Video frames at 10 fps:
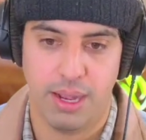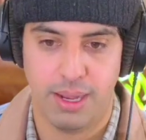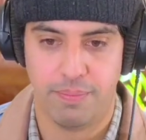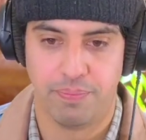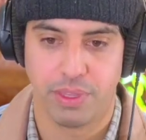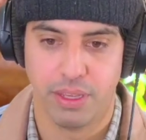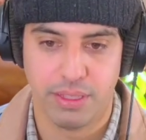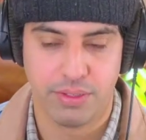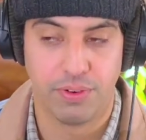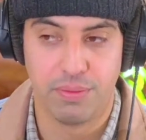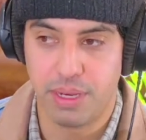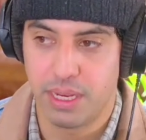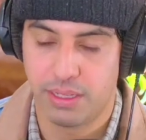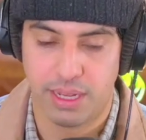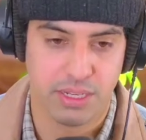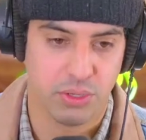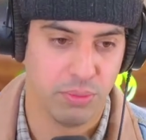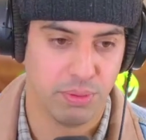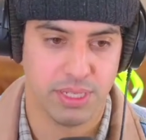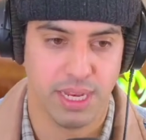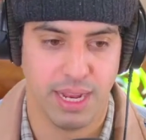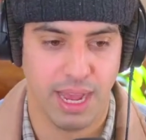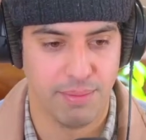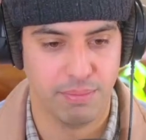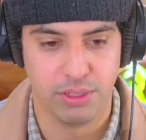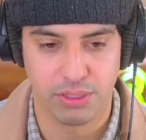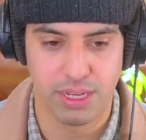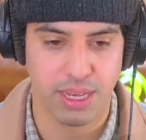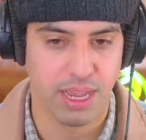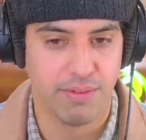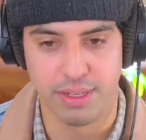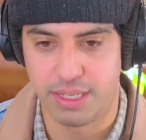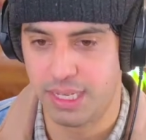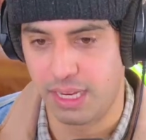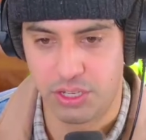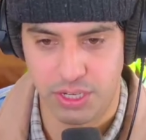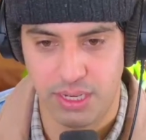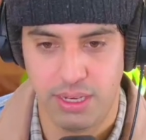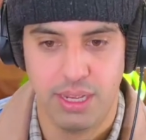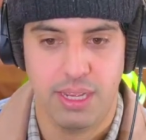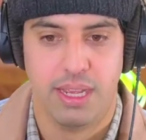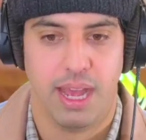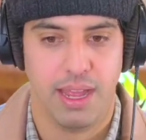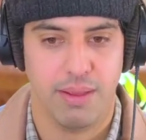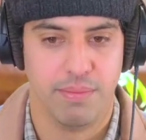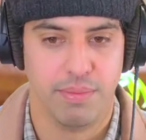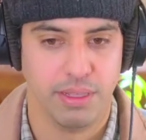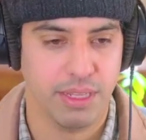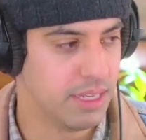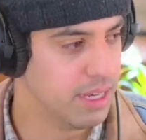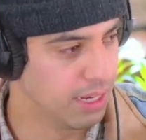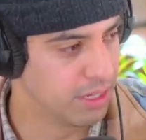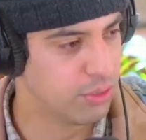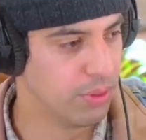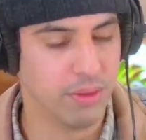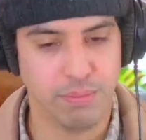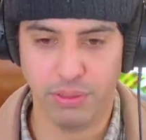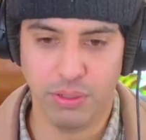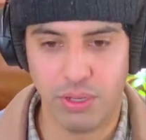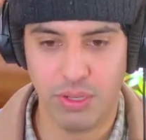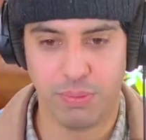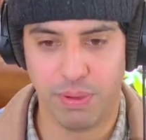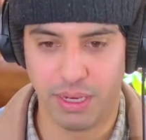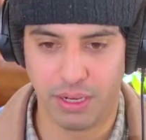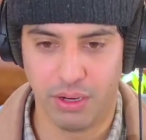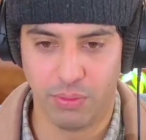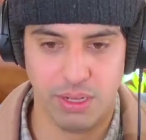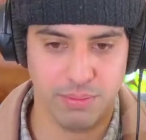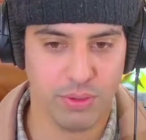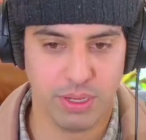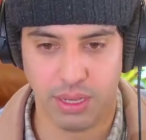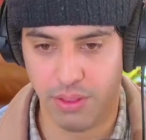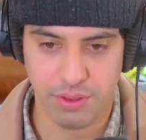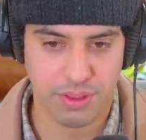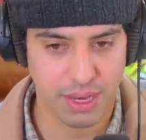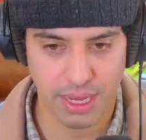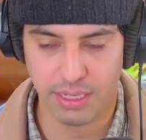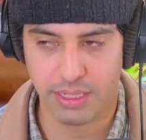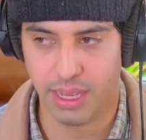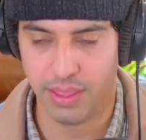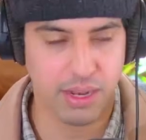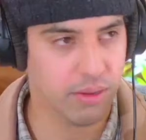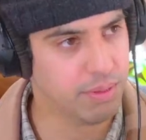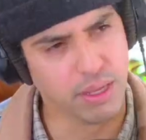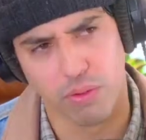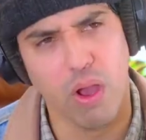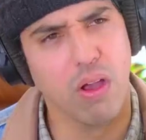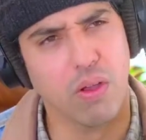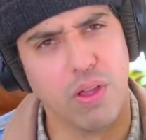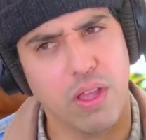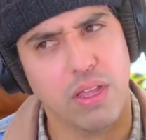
Um, for me, the last 20%, I'm looking at every section. I'm listening it to on the Bluetooth speaker while I'm doing other things, and then I'll be like, "Oh,